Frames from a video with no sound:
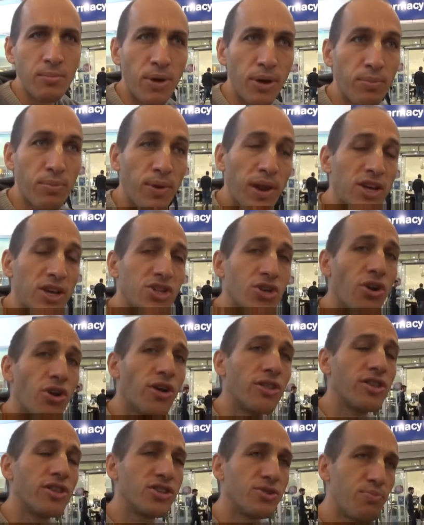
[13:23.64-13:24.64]
But pleasure
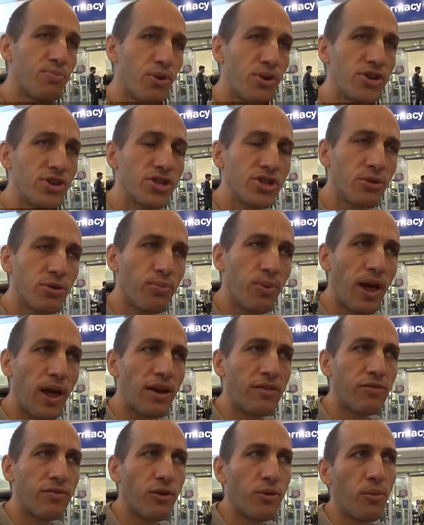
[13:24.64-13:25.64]
on the spiritual
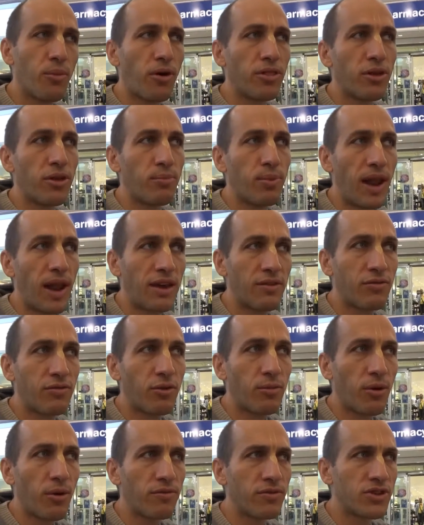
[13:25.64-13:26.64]
platform, on the
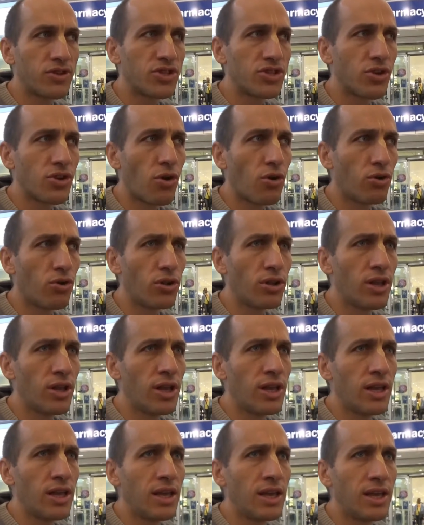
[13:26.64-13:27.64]
platform of the soul,
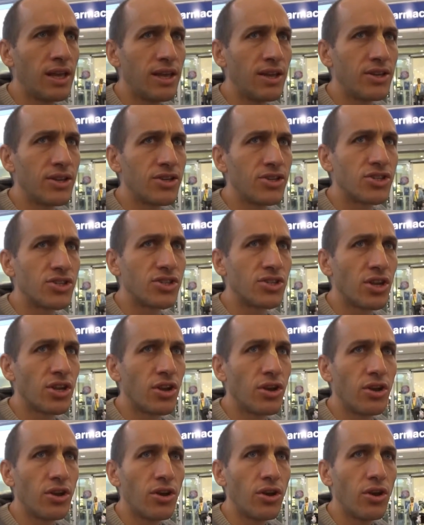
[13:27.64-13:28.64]
is
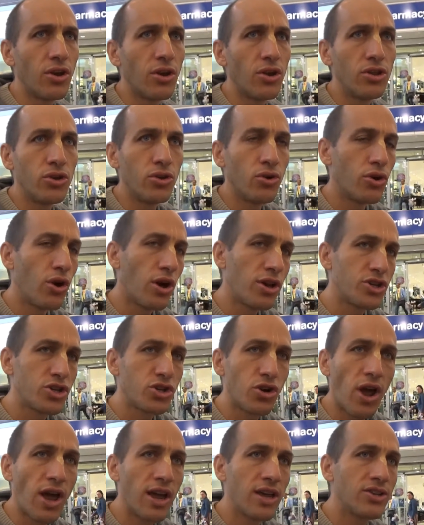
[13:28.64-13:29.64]
you're not
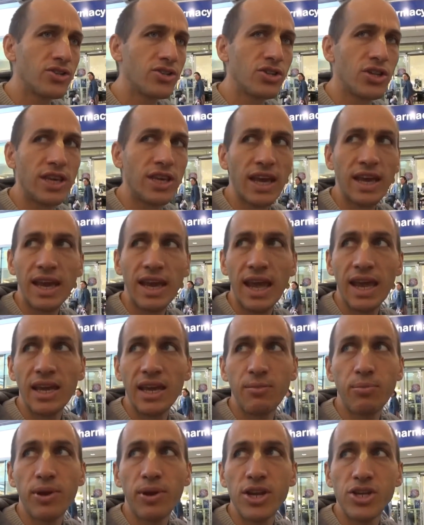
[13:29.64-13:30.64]
trying to get any
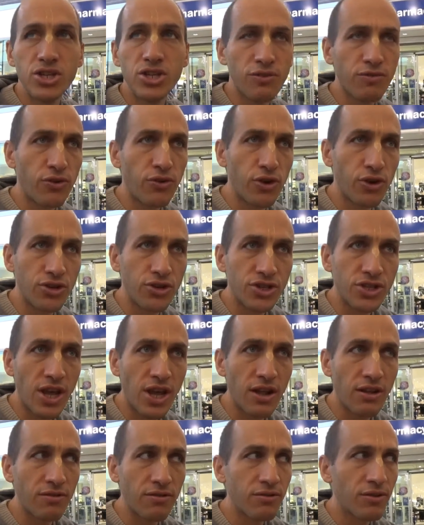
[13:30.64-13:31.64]
pleasure for
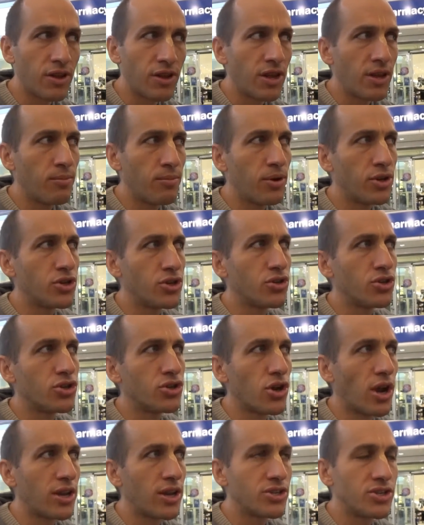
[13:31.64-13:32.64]
yourself, but you're
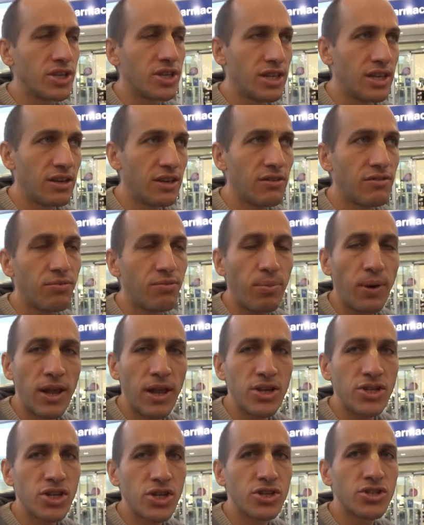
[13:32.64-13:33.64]
trying to give
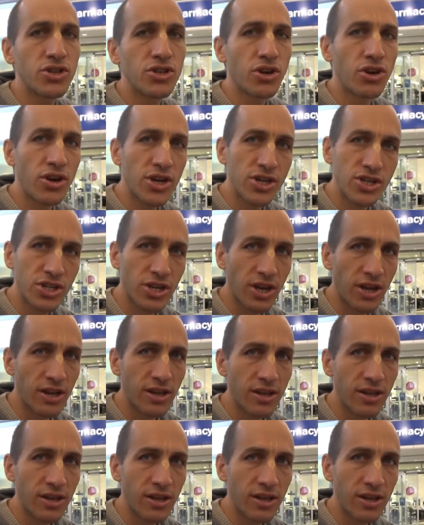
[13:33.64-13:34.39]
pleasure to Krishna.